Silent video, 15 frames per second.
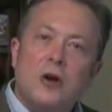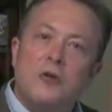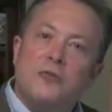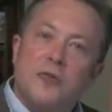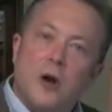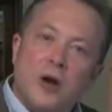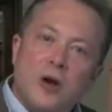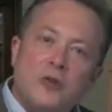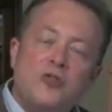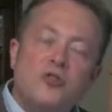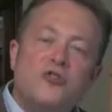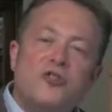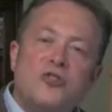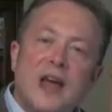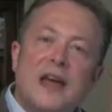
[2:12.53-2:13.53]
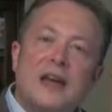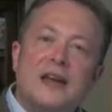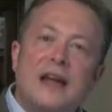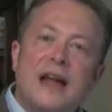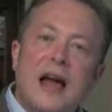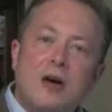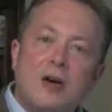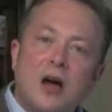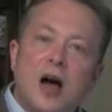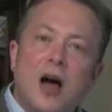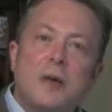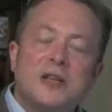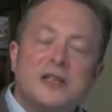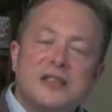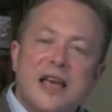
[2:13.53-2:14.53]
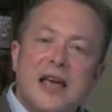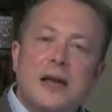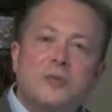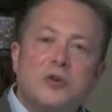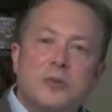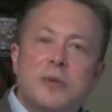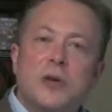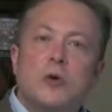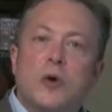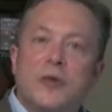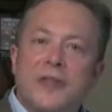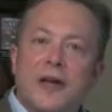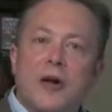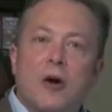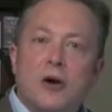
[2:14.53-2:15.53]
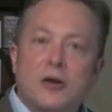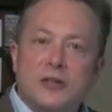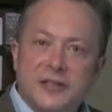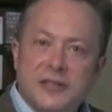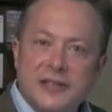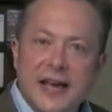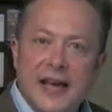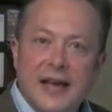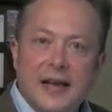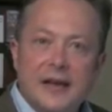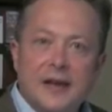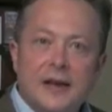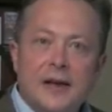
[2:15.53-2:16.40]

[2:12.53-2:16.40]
for understanding how comics came to be what they are today.